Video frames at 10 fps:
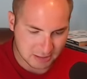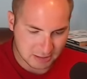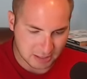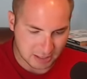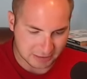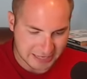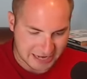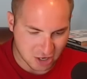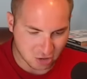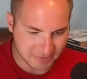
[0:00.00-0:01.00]

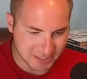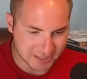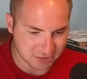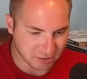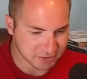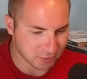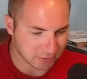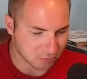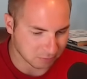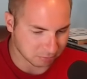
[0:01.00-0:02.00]
Naomi is also a
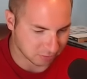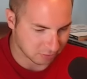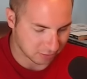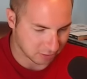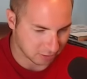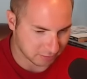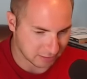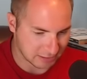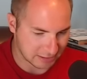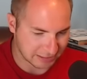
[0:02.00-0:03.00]
gold pro card.
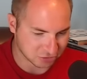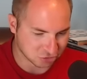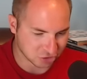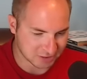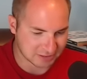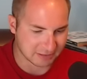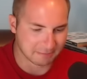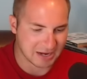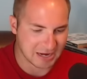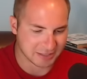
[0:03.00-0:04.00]
I just
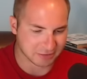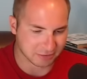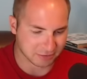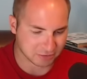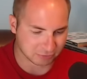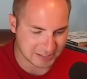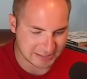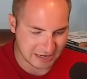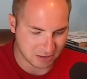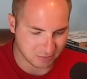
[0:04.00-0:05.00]
combined her, so right
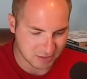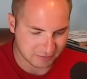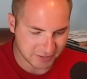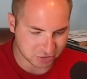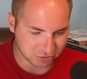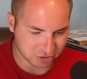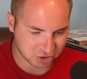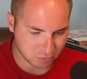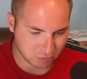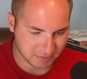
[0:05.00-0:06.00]
now, eventually
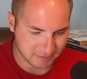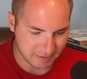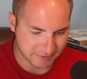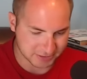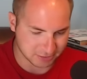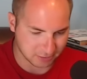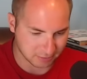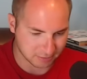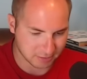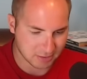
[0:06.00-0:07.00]
she will be my best
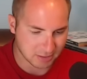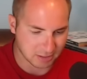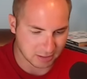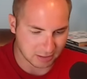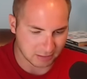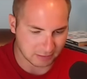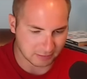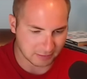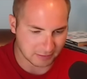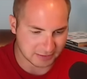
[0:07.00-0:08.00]
card. A
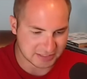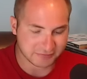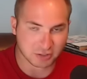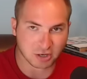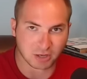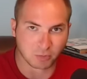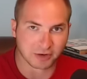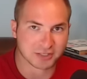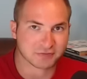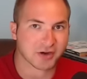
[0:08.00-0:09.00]
diva card
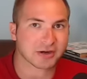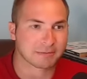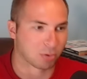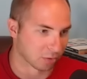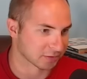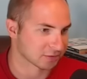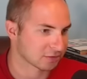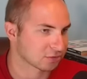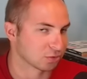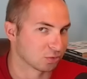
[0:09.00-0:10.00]
where it's very important
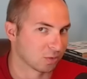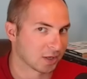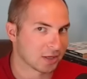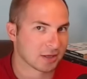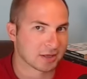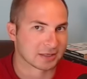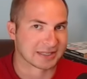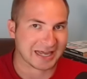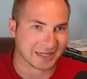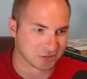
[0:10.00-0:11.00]
to
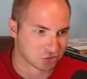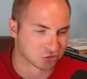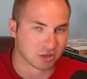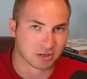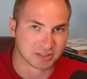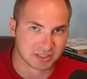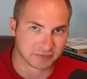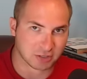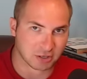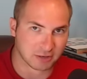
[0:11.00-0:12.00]
gain strong
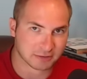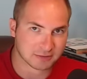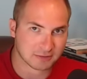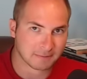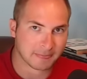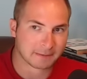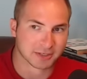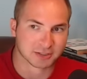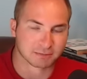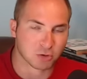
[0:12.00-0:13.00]
diva cards,
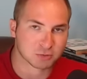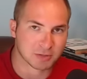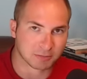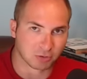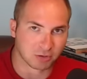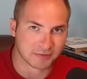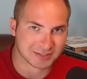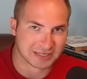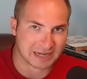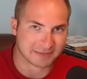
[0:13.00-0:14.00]
because most people in
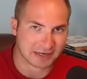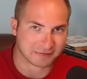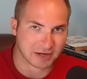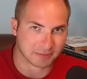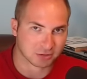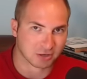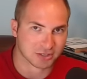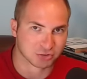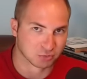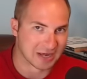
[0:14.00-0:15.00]
this game that I've come
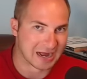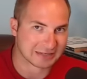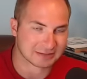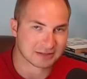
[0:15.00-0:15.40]
across do not